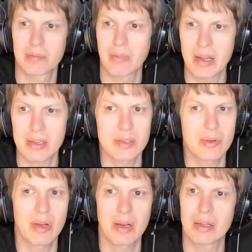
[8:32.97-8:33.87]

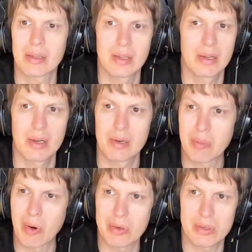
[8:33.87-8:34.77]
MySQL,
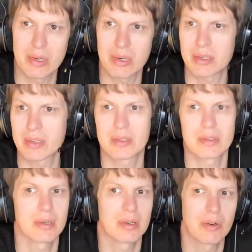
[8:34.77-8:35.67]

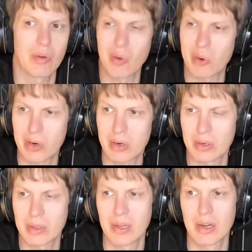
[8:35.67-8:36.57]
Postgres, uh,
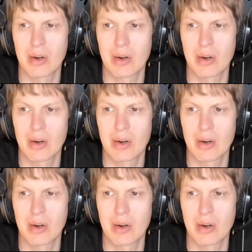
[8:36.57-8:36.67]
Oracle.